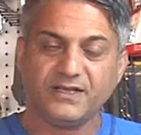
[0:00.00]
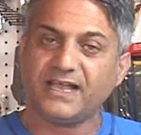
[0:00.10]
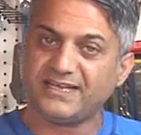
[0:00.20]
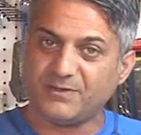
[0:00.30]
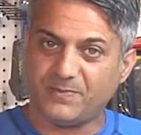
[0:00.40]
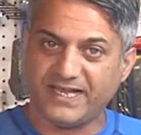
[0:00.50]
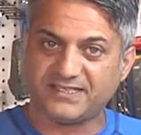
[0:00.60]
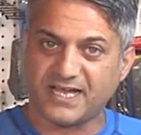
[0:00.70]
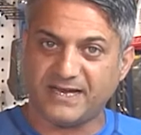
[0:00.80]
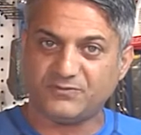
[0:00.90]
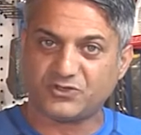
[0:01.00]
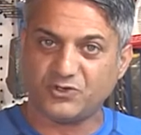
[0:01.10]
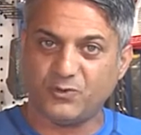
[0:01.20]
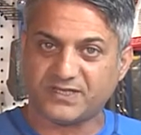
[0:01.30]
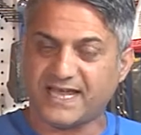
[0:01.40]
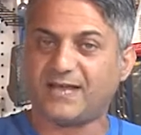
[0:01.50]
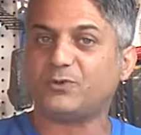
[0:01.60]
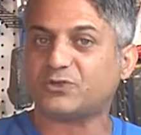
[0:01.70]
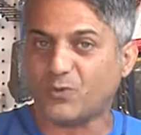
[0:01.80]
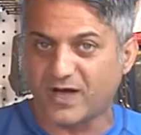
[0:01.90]
and you pay times two with that
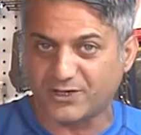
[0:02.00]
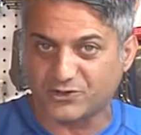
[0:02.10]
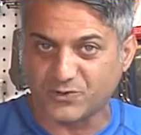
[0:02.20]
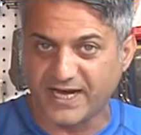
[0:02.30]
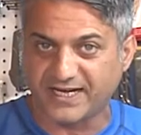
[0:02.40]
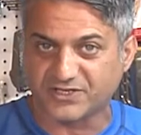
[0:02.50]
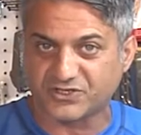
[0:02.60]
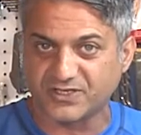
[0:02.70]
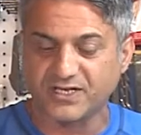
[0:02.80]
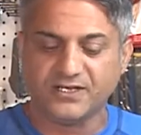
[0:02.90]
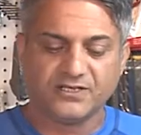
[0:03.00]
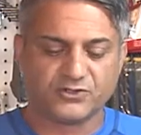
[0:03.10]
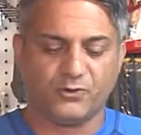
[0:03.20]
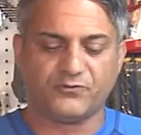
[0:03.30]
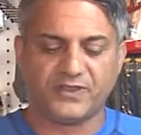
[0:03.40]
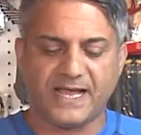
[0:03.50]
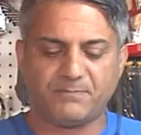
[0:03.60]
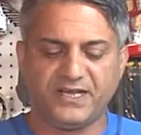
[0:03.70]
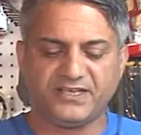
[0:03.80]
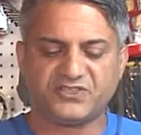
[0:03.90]
with the water drainage. So for
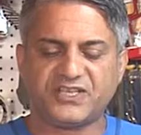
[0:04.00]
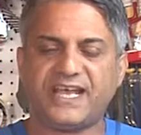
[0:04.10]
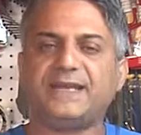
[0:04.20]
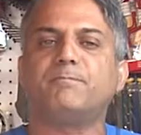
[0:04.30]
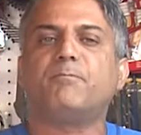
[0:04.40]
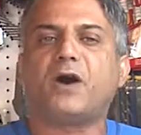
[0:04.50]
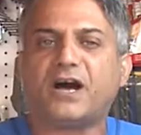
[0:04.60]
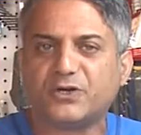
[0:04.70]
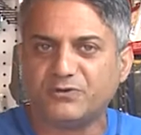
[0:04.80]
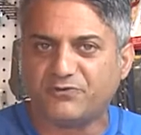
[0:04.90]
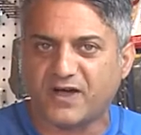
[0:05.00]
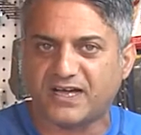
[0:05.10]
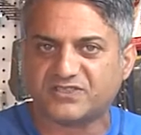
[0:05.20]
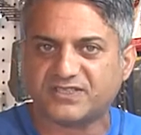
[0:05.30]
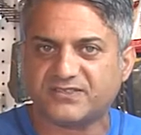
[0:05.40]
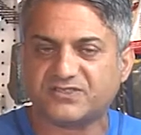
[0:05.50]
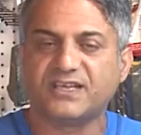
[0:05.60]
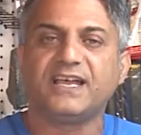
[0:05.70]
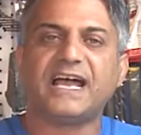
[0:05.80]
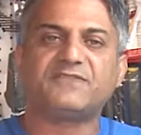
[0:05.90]
that being said, modern faucets
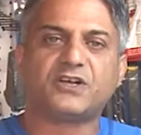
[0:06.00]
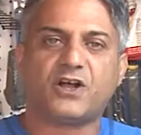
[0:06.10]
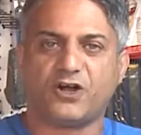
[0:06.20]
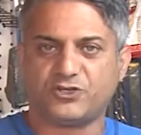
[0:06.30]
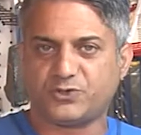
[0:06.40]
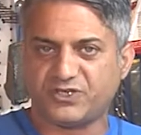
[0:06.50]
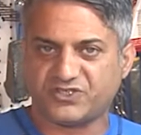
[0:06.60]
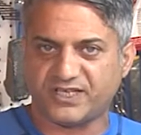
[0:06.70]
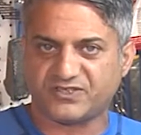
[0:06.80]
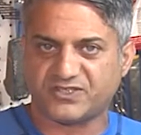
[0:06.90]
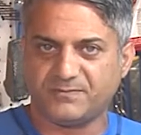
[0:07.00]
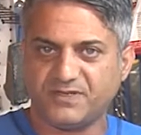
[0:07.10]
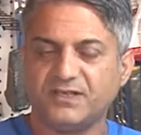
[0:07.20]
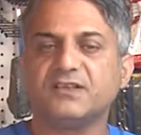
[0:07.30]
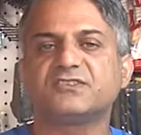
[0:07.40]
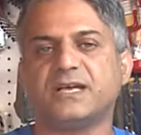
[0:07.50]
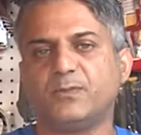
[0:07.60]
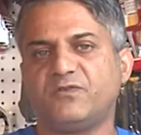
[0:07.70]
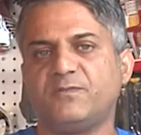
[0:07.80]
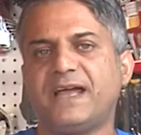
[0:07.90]
have a cartridge system. Some
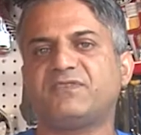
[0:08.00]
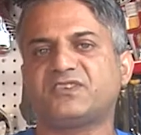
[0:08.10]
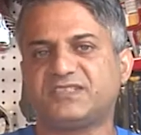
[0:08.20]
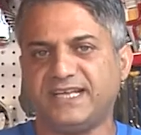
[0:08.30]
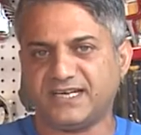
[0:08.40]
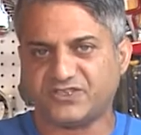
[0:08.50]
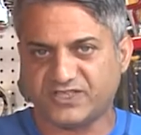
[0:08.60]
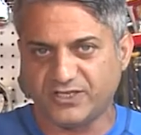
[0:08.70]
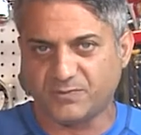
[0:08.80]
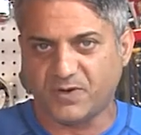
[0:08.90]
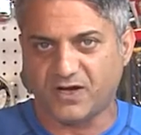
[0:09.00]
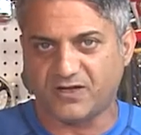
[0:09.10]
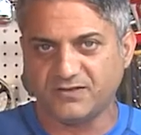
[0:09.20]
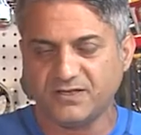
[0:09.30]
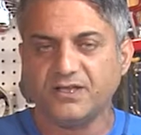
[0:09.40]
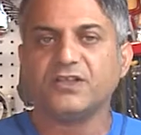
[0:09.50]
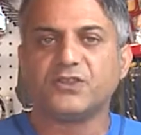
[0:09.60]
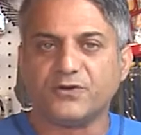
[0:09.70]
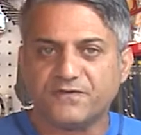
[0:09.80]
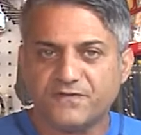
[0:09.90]
of them have a stainless steel ball.
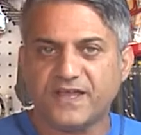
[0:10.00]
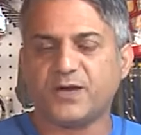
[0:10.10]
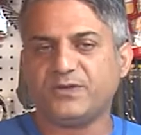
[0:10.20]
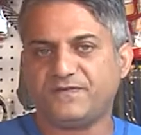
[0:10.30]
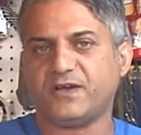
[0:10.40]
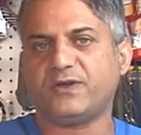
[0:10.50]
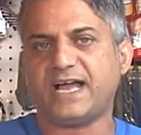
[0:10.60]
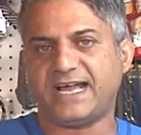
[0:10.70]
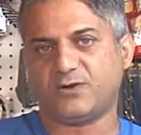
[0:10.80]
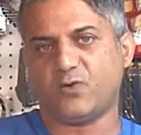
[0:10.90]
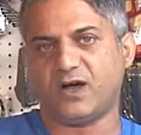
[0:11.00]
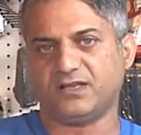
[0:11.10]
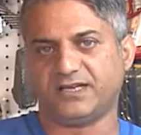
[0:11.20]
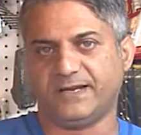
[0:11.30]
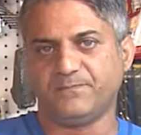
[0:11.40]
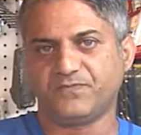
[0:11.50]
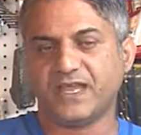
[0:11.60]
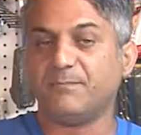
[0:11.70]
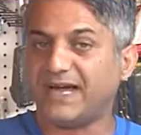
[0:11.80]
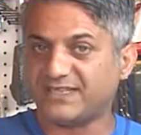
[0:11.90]
They're very, very high quality.
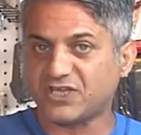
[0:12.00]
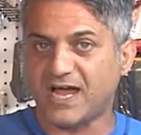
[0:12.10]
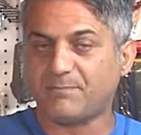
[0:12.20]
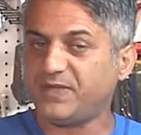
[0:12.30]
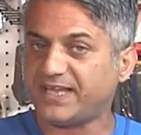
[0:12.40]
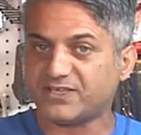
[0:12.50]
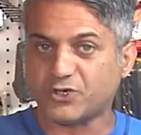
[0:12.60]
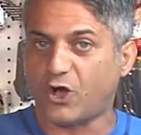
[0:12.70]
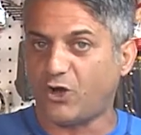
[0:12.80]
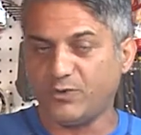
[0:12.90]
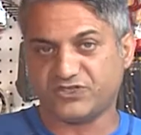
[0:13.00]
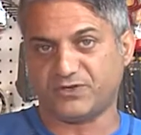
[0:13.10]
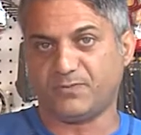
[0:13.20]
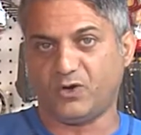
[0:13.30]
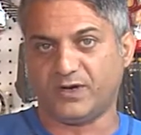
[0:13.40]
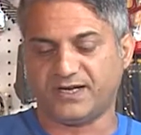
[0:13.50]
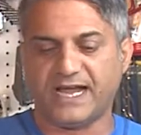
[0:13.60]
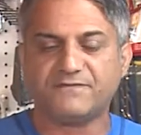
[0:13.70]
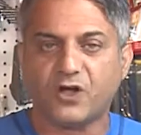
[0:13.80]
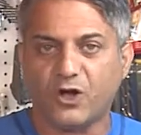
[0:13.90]
And my top pick is always the Moen.
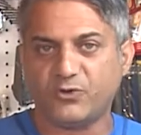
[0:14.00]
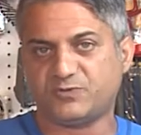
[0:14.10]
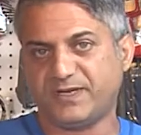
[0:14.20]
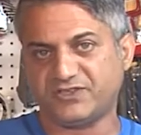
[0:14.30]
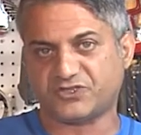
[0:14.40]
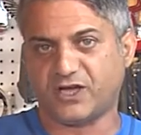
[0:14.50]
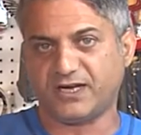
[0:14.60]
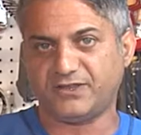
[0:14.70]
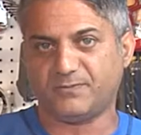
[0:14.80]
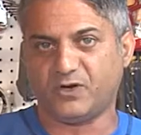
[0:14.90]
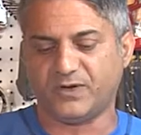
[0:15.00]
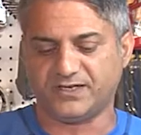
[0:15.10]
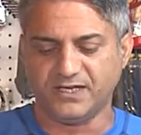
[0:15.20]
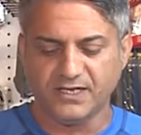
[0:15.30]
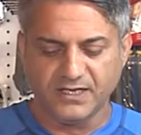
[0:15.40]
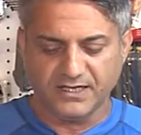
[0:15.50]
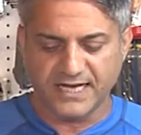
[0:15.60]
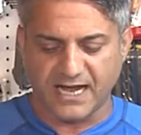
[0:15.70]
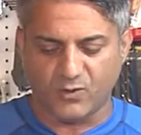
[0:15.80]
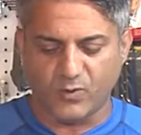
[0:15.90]
I've always been installing the Moen.
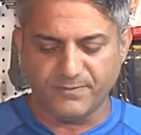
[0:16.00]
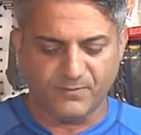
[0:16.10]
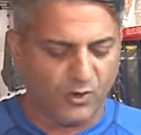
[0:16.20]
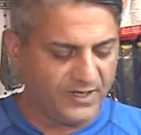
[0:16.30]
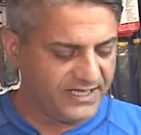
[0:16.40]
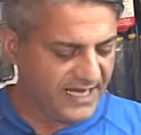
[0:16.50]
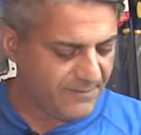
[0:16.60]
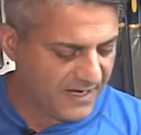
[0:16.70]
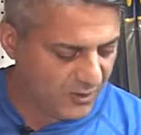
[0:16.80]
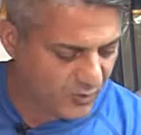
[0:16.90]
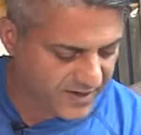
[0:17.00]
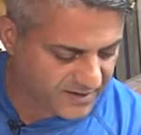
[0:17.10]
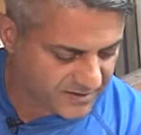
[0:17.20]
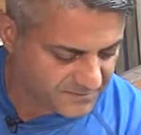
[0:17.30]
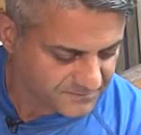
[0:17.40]
Now, what Moen came out with